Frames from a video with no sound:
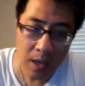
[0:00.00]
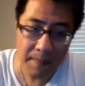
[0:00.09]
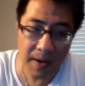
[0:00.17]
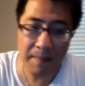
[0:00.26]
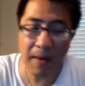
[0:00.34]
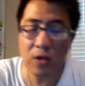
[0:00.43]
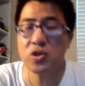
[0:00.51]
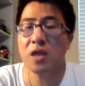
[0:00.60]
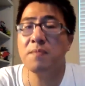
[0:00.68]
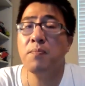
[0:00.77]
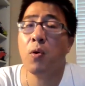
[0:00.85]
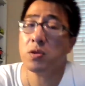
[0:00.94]
But most
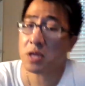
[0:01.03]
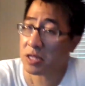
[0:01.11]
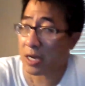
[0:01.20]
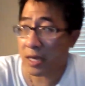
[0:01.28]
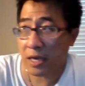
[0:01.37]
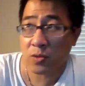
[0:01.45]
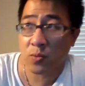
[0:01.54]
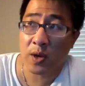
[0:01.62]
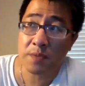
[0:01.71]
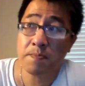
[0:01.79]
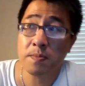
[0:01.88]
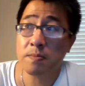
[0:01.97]
importantly is
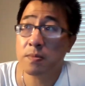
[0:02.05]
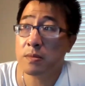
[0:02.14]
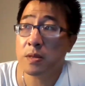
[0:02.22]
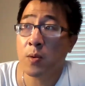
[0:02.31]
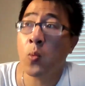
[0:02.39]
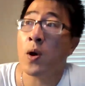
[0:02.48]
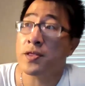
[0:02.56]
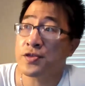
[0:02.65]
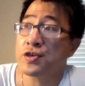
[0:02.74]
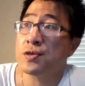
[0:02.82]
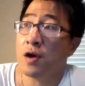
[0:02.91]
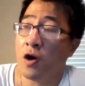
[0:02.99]
what
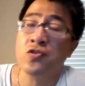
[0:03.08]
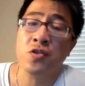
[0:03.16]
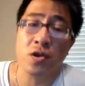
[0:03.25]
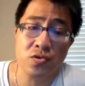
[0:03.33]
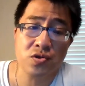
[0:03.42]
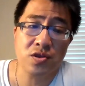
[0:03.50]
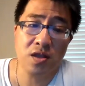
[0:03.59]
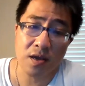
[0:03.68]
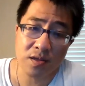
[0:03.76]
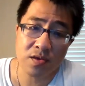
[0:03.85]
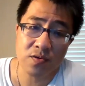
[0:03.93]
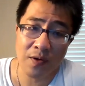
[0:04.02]
auditors did,
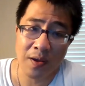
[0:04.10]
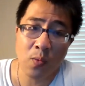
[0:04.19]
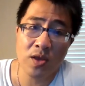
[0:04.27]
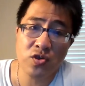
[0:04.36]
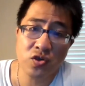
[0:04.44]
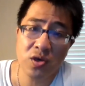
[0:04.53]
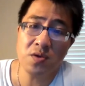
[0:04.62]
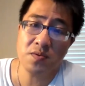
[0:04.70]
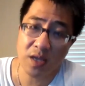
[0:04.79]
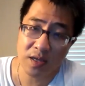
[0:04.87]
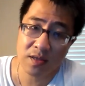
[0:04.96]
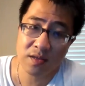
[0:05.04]
right? What you
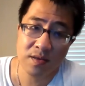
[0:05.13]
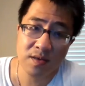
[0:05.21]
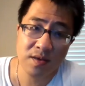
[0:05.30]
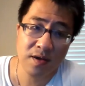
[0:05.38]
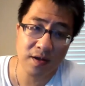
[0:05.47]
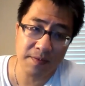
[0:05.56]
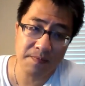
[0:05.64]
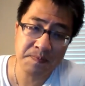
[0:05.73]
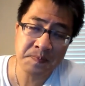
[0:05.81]
did, okay?